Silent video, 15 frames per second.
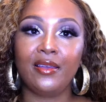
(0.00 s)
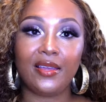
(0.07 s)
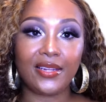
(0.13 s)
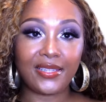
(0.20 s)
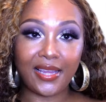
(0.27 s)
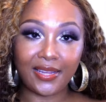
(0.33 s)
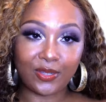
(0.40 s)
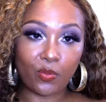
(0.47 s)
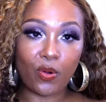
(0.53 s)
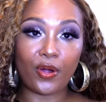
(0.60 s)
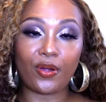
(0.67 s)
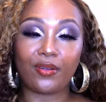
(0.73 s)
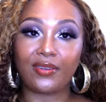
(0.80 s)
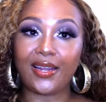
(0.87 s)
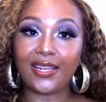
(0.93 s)
it takes
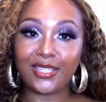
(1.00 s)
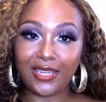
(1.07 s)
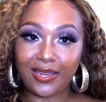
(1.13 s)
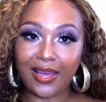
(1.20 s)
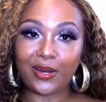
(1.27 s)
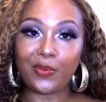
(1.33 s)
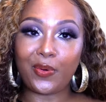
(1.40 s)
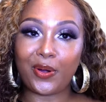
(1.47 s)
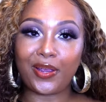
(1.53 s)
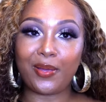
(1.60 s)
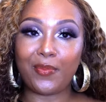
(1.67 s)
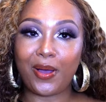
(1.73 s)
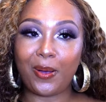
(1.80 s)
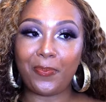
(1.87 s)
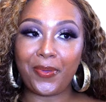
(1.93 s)
work. That's a lot of work,
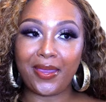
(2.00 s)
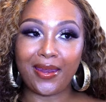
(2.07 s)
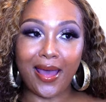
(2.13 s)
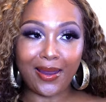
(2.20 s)
in my opinion.